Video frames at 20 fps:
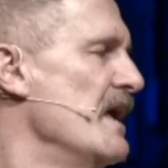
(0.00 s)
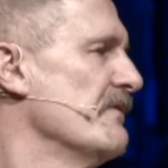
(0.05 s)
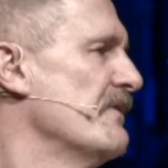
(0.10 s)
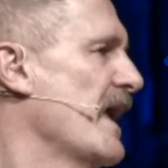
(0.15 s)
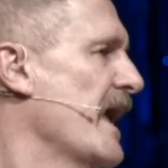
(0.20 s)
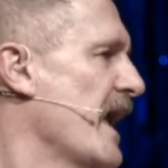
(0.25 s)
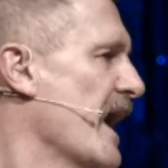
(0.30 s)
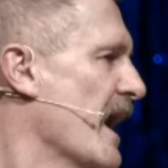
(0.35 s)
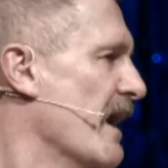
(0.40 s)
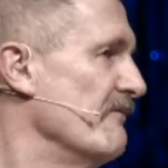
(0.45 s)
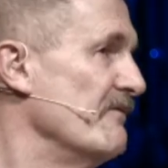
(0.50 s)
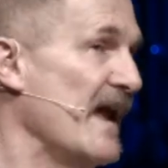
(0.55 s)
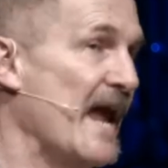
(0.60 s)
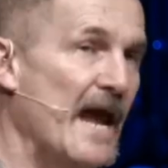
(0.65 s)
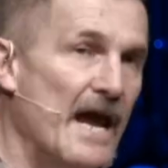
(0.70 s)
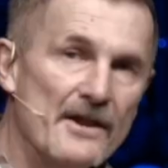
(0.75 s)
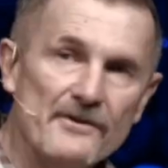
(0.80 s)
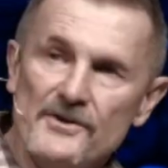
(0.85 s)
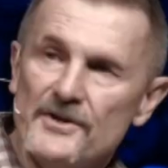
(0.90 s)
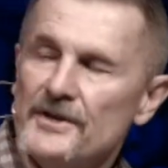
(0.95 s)
They have
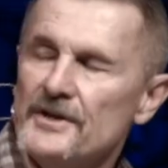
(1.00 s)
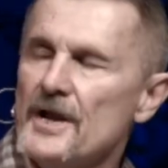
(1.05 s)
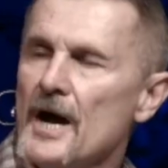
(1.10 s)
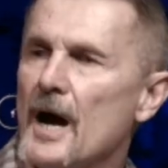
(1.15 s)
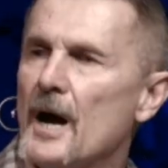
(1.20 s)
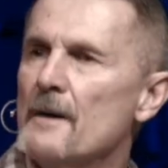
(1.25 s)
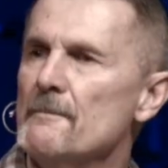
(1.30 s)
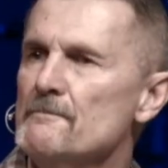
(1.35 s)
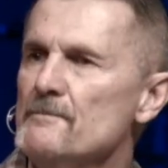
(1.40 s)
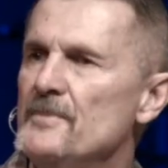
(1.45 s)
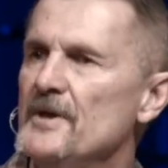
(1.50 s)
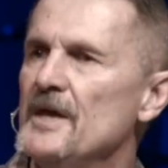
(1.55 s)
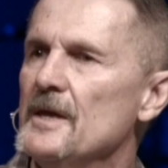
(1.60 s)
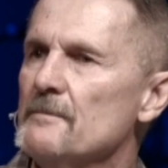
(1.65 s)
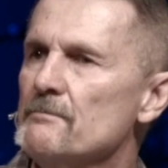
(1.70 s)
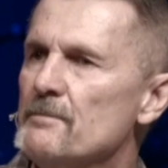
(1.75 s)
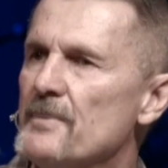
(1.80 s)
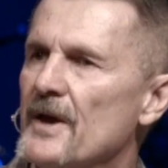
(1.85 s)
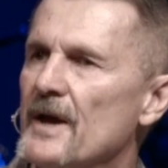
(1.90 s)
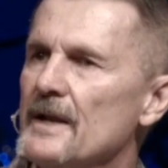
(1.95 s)
ended up
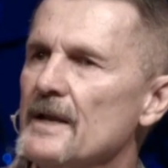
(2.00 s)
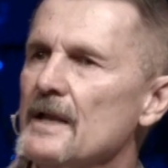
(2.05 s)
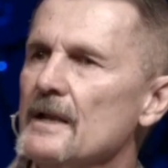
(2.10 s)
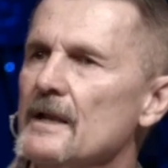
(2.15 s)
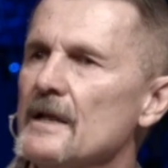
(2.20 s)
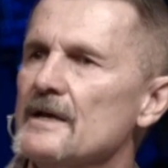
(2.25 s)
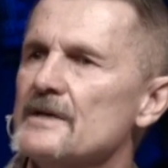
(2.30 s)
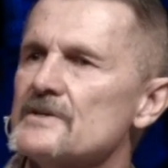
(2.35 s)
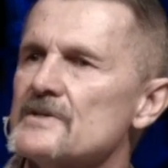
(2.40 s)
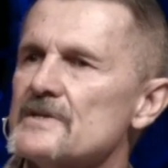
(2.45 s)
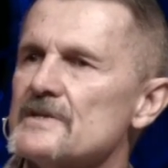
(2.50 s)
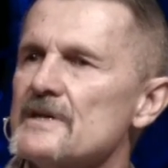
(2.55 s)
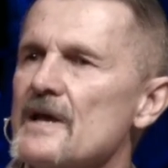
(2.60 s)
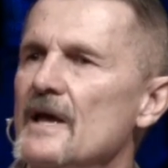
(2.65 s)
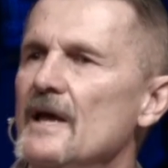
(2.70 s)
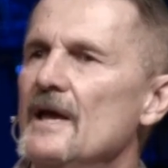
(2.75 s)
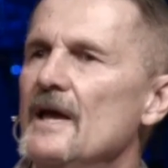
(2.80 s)
being penniless.